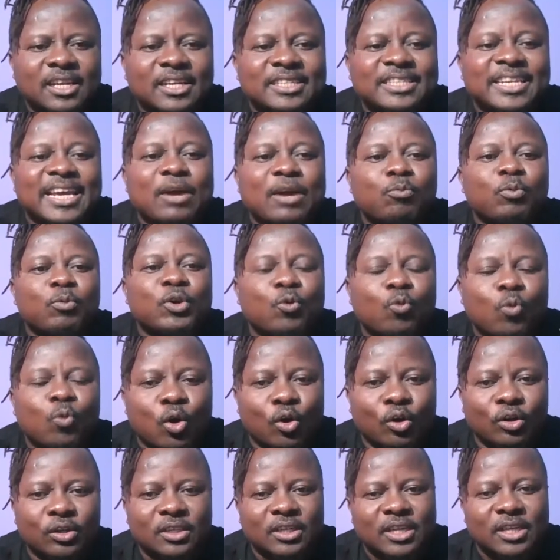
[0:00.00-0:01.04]
Then we
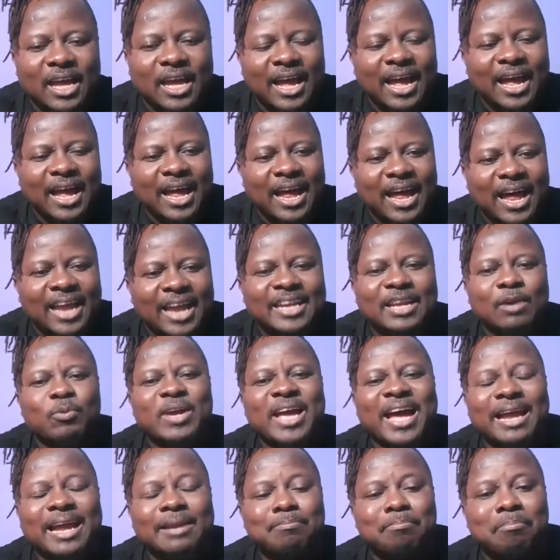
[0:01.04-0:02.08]
won. Nigeria. And then we
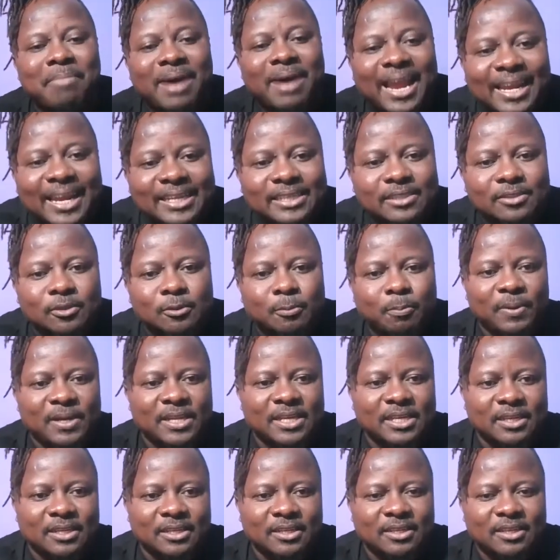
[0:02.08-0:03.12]
had Mali to
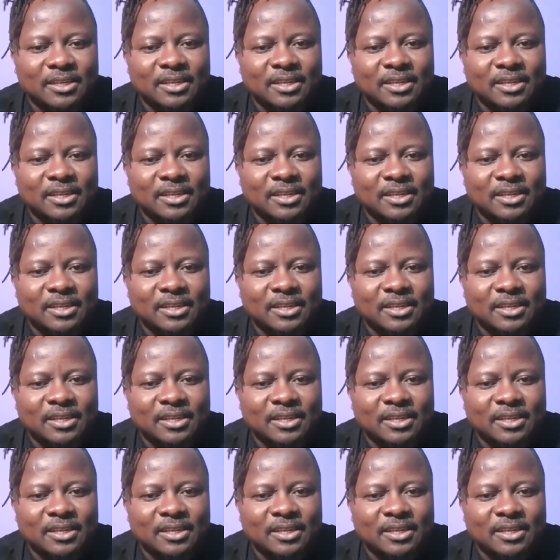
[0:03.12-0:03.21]
play.